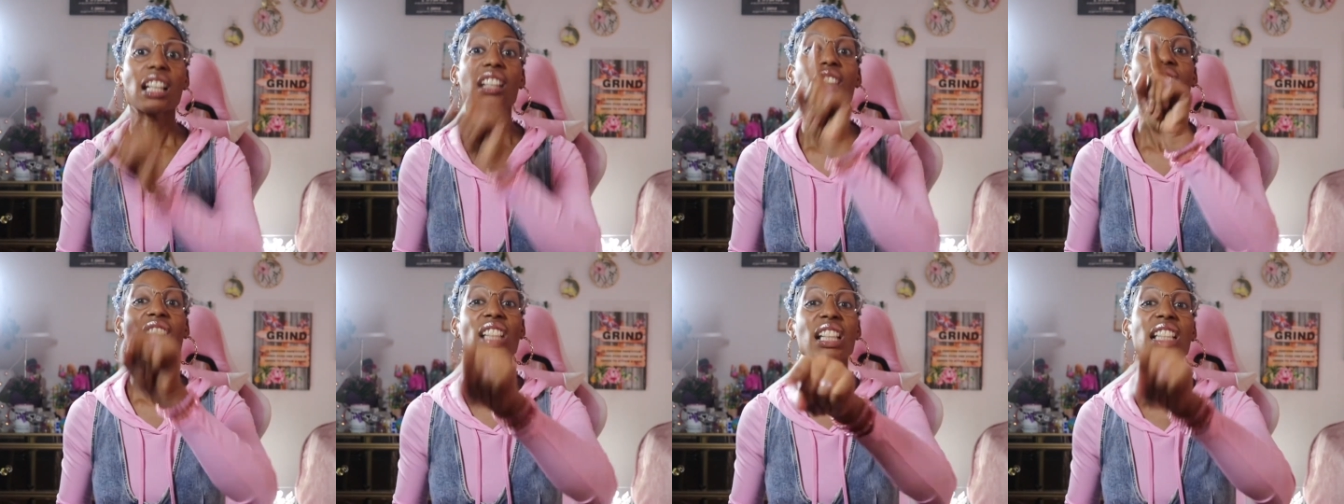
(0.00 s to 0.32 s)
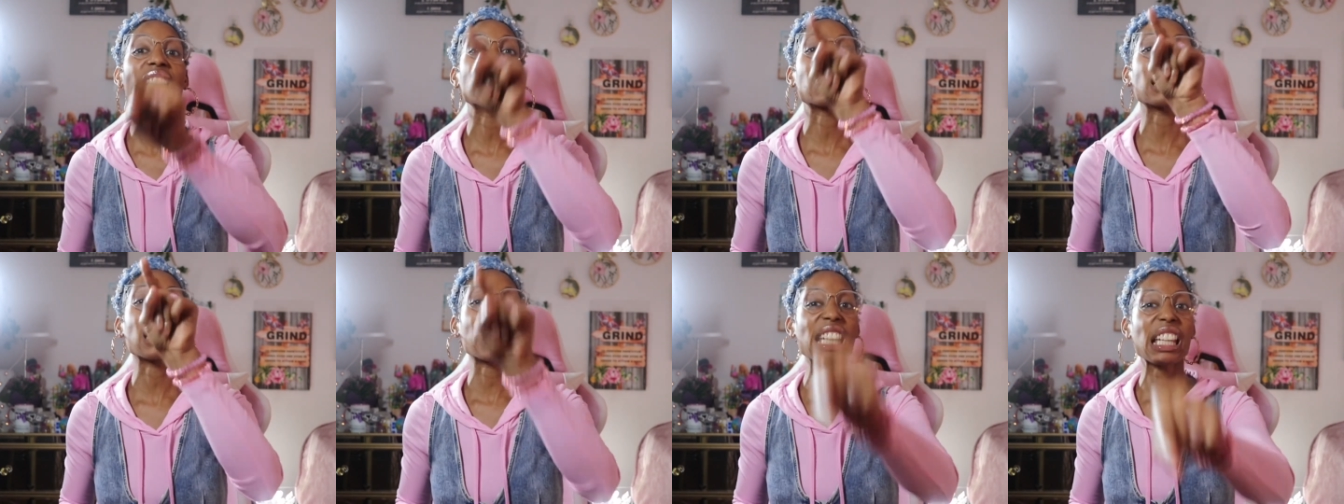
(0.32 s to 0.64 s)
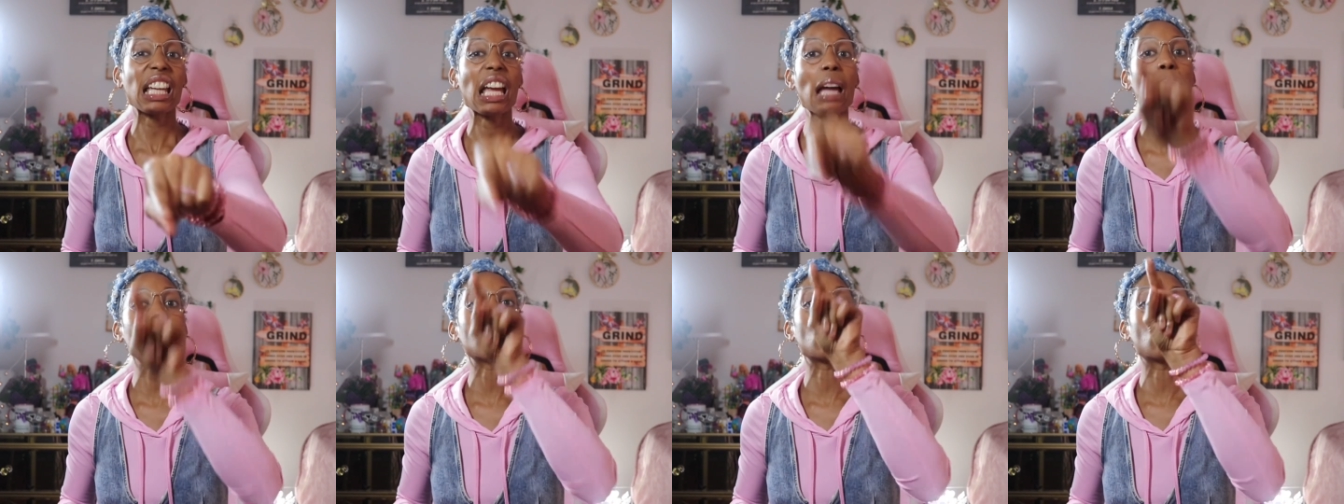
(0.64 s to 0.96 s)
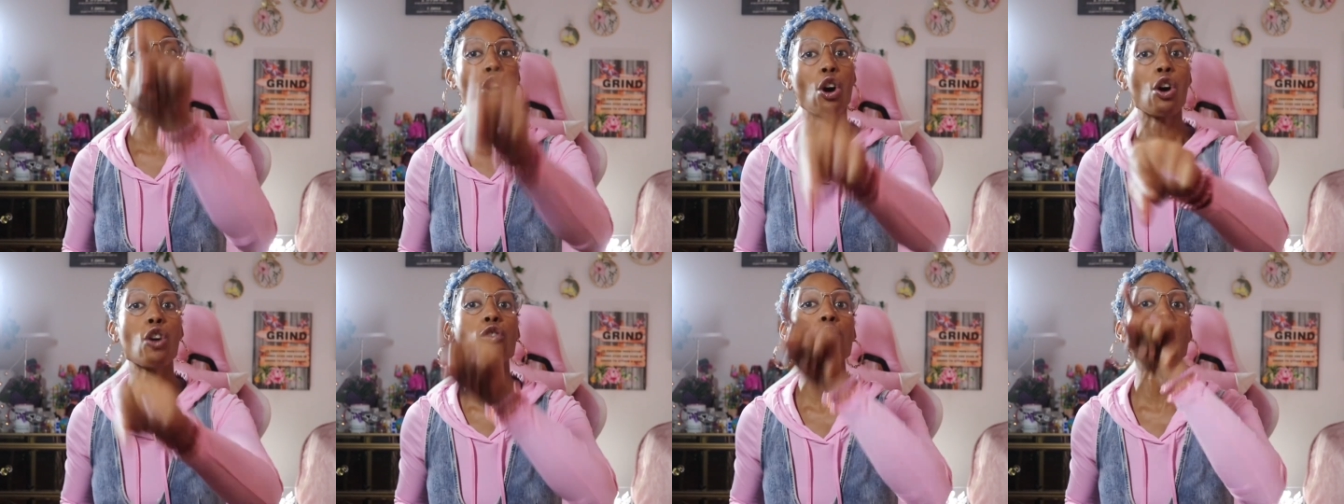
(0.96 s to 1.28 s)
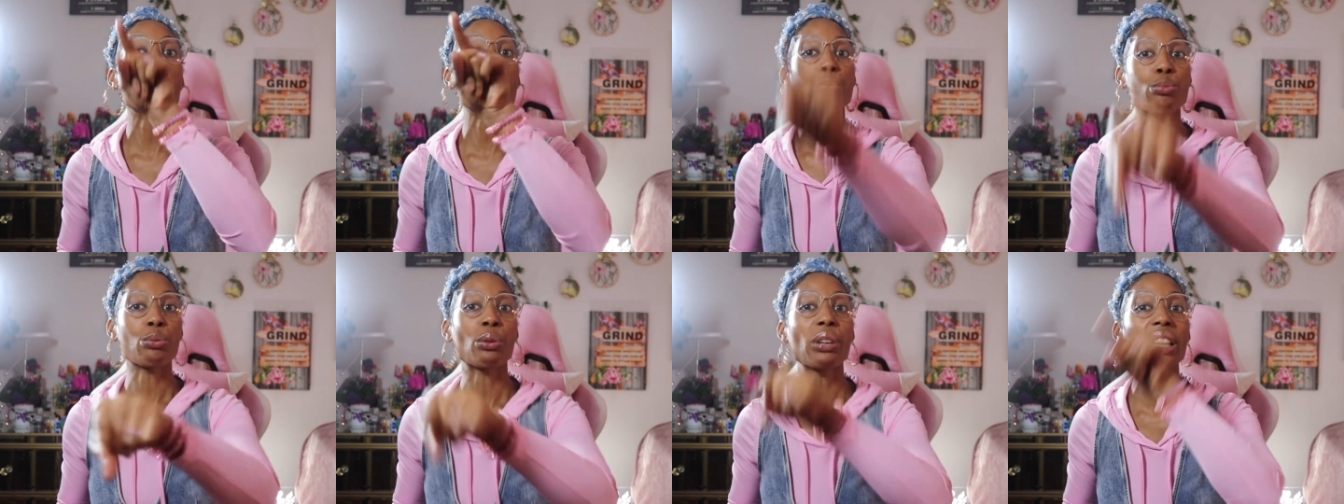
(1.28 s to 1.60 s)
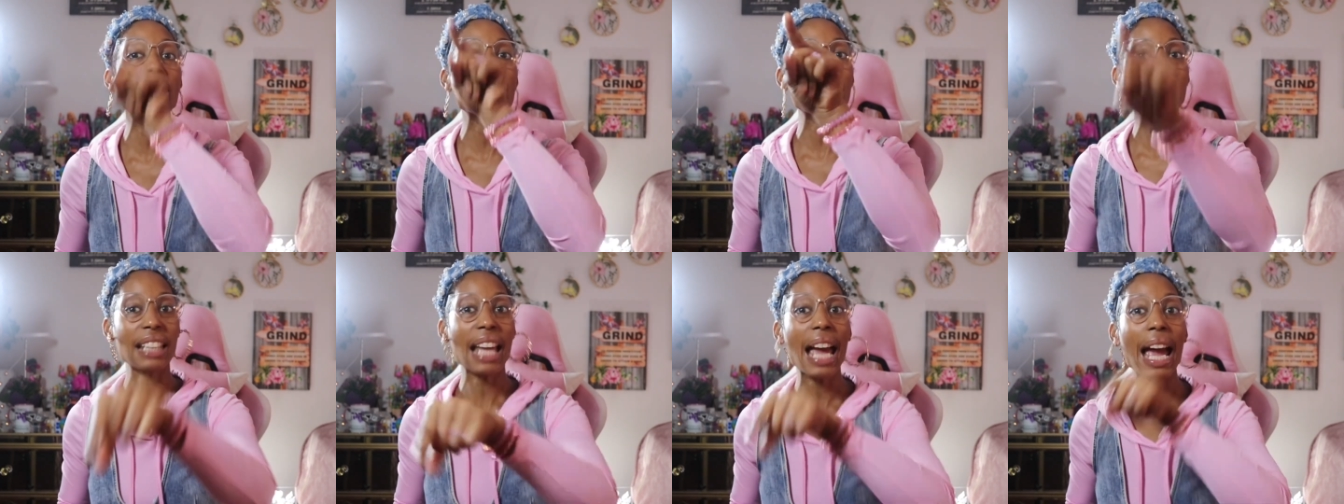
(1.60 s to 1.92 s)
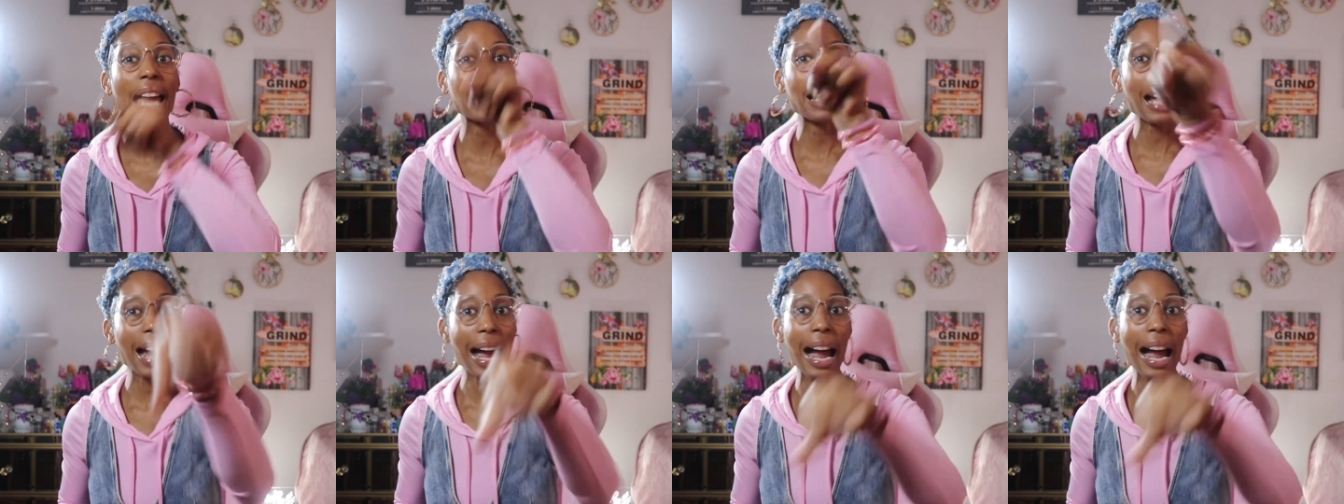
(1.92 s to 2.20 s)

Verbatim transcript: These camps don't bring that